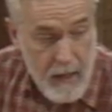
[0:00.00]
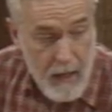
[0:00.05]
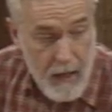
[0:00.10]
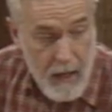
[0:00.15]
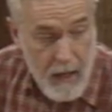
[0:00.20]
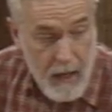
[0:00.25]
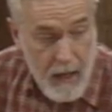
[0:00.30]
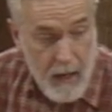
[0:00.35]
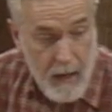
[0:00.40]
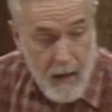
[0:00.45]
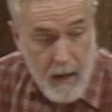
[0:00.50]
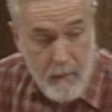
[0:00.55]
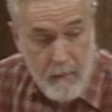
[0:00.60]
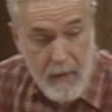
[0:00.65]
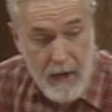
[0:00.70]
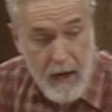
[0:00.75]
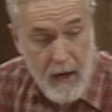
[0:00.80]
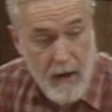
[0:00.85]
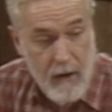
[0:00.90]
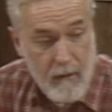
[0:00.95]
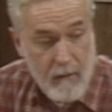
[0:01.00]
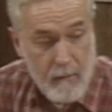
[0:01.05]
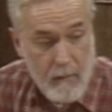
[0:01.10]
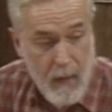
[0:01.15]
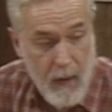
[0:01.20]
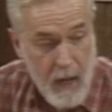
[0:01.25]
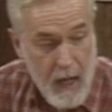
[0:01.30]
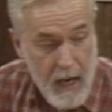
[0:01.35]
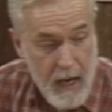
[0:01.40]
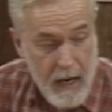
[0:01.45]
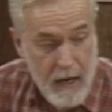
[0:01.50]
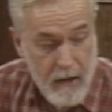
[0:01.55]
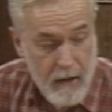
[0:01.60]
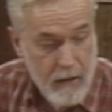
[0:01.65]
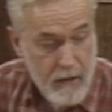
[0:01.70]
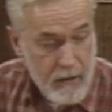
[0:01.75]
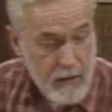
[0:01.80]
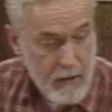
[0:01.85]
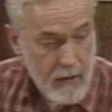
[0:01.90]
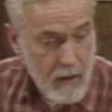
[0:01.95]
a pair of
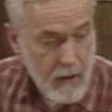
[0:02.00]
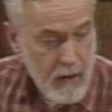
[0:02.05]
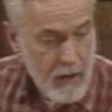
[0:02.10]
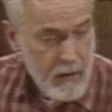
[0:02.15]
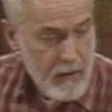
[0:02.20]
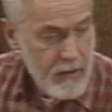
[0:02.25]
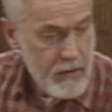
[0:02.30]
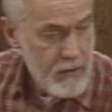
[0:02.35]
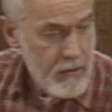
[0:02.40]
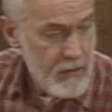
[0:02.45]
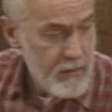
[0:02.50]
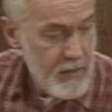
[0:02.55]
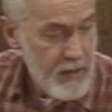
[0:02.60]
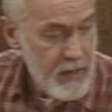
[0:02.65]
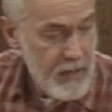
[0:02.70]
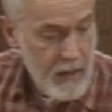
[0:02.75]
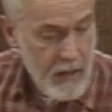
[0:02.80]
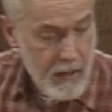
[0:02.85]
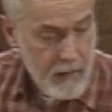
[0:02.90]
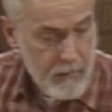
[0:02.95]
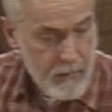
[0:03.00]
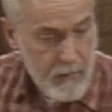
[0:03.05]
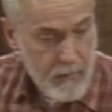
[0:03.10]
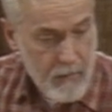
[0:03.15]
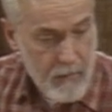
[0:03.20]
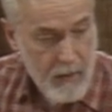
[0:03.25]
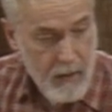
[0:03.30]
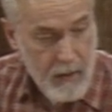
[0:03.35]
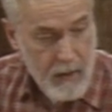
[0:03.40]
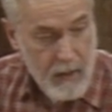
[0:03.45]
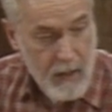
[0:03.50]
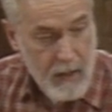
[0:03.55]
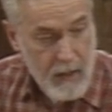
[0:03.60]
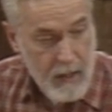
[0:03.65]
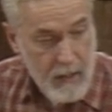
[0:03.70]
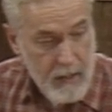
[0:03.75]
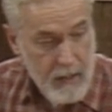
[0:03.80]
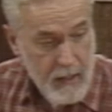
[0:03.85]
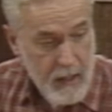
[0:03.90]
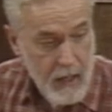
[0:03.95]
pliers, or excuse me, a
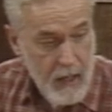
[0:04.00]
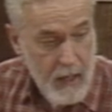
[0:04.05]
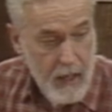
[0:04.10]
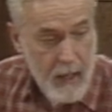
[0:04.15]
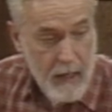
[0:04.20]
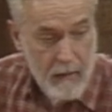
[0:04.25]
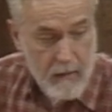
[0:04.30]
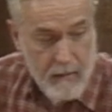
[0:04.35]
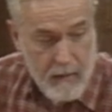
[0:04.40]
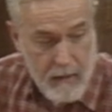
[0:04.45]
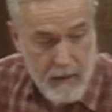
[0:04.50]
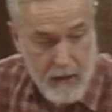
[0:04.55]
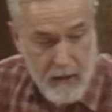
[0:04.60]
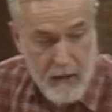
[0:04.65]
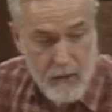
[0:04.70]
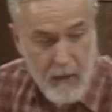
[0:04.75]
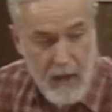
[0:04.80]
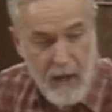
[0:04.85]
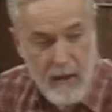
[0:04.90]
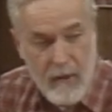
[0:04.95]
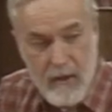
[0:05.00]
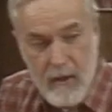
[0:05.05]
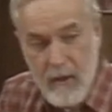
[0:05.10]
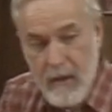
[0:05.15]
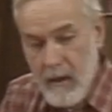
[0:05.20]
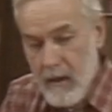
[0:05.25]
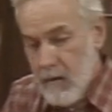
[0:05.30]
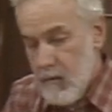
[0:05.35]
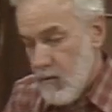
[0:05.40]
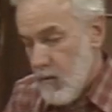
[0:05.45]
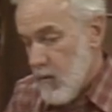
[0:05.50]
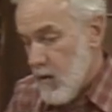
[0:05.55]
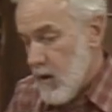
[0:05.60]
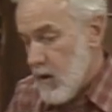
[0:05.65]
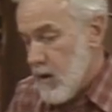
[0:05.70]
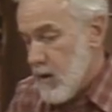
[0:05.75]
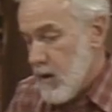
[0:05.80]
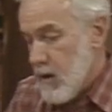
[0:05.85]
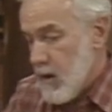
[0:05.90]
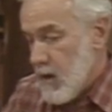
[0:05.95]
little, here's what I was looking for,
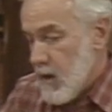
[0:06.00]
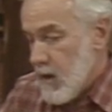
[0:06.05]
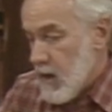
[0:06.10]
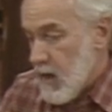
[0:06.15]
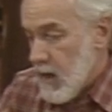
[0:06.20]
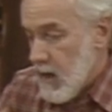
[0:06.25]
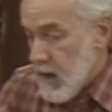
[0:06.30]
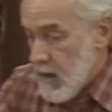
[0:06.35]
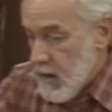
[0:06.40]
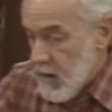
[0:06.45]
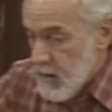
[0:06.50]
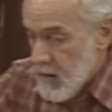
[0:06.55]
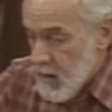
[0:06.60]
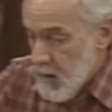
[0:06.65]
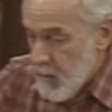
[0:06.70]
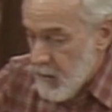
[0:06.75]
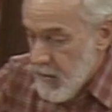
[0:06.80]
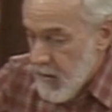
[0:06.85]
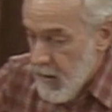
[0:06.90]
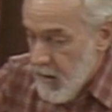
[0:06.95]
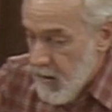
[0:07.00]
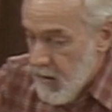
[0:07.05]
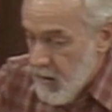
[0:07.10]
a little pair